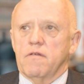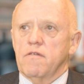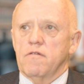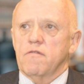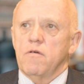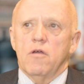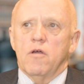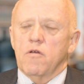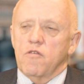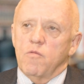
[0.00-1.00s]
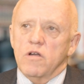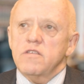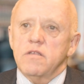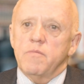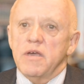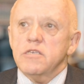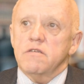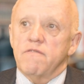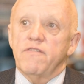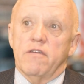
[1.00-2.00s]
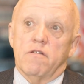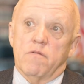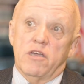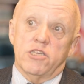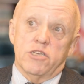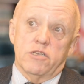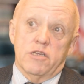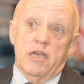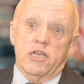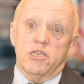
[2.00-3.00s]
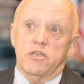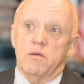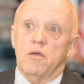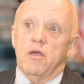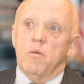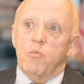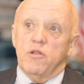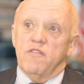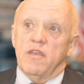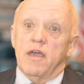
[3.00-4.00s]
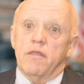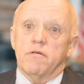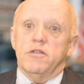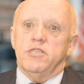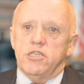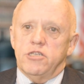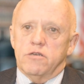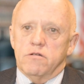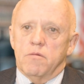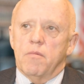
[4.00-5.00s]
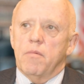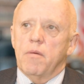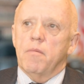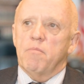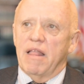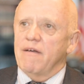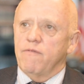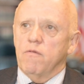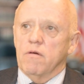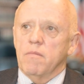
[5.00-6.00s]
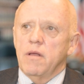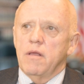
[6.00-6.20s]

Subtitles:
So what's the best configuration to actually put together a digital platform